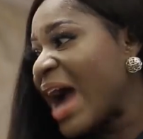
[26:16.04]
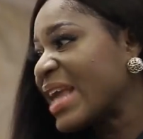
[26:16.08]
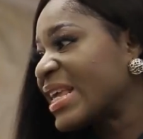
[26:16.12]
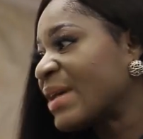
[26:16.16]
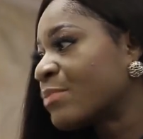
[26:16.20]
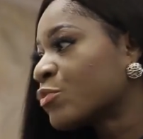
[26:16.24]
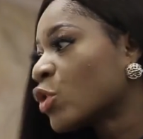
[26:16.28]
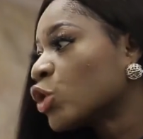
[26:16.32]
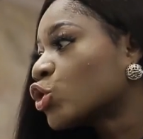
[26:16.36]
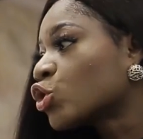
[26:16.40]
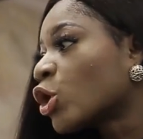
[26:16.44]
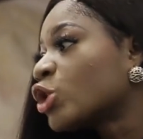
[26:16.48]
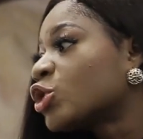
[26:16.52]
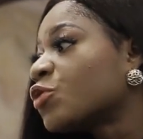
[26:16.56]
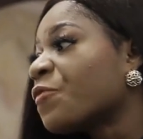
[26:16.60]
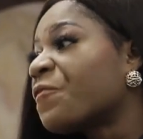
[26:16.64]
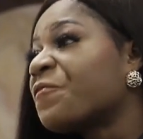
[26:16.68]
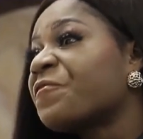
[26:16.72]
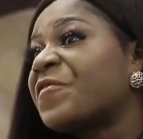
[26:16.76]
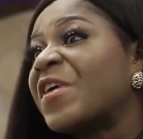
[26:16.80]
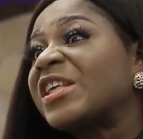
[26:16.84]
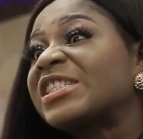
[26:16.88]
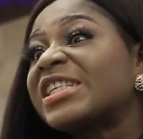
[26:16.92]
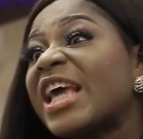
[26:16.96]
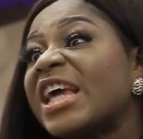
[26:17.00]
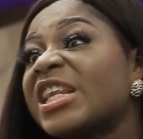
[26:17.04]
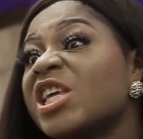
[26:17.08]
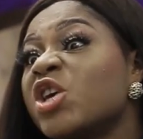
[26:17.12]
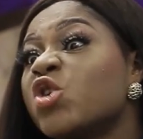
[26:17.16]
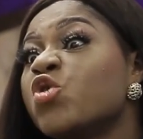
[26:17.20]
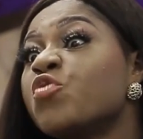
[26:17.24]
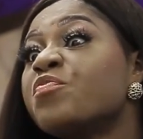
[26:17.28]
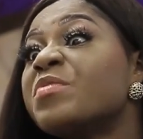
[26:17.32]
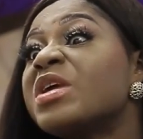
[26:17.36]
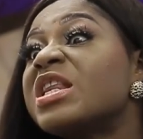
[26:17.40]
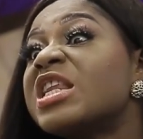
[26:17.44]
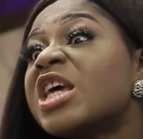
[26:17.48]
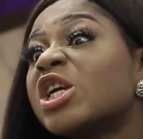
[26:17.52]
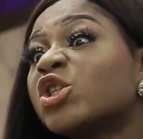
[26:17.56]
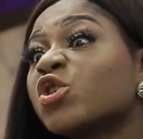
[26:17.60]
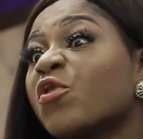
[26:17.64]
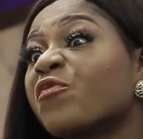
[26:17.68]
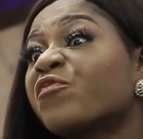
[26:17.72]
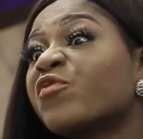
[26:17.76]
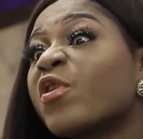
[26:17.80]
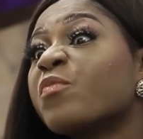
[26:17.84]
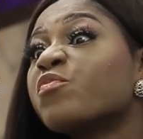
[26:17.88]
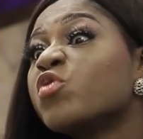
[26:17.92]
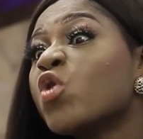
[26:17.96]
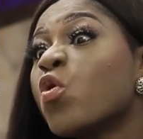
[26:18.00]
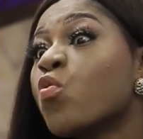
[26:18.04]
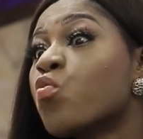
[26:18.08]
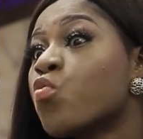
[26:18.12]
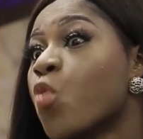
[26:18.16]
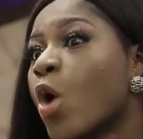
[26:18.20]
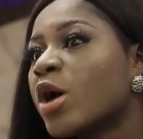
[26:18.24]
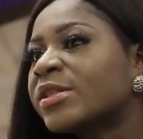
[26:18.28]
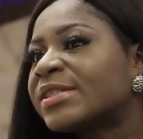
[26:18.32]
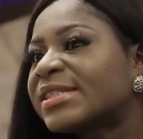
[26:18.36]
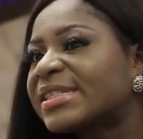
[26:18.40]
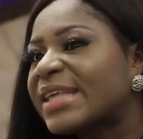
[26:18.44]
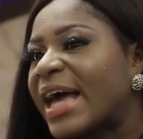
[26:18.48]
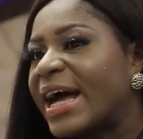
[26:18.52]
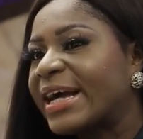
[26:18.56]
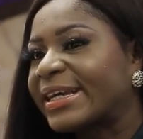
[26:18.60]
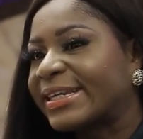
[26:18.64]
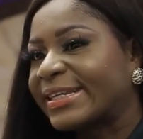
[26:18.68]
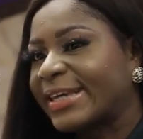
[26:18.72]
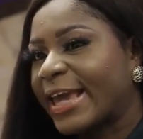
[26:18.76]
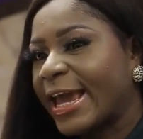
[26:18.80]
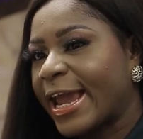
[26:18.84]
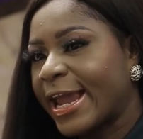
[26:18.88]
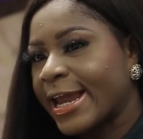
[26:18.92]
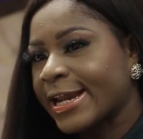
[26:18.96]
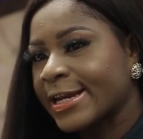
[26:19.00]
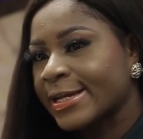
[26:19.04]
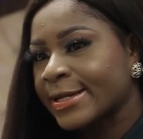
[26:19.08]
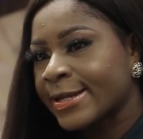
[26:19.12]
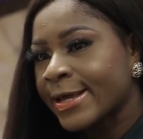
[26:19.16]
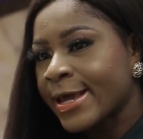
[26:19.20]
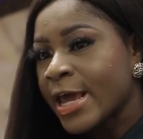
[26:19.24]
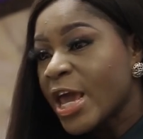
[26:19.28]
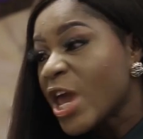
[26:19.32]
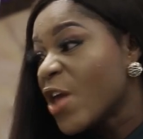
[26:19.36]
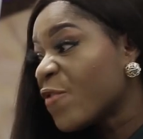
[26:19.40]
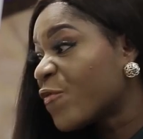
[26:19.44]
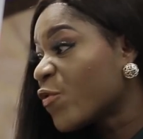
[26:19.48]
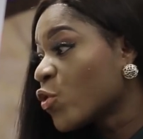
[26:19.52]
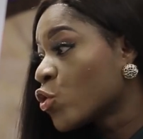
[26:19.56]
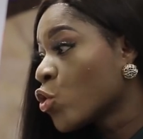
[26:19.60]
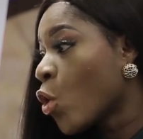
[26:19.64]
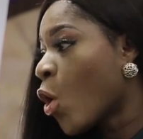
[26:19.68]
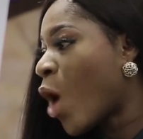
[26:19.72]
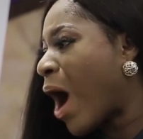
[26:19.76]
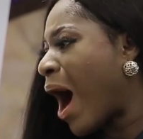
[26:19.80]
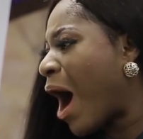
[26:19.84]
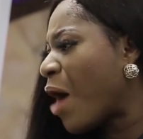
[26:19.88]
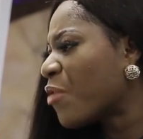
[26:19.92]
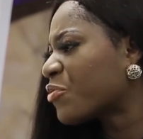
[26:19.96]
I am not going to face any humiliation from you once again. If you know